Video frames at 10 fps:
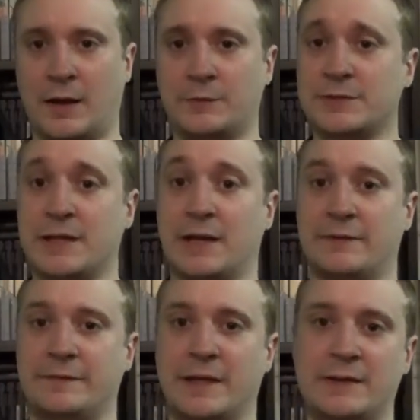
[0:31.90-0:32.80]
will say I
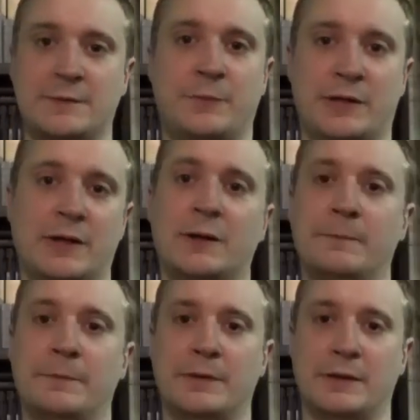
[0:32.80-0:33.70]
have yet to pick
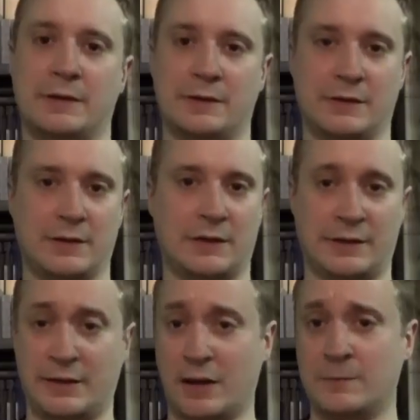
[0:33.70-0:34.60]
up
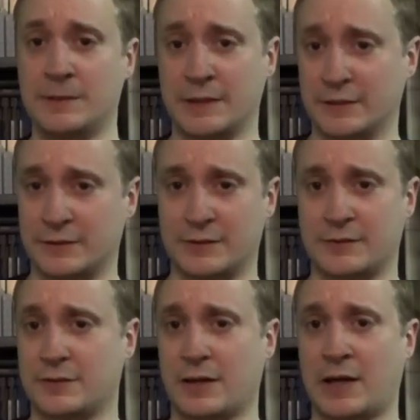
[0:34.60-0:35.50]
the common characters.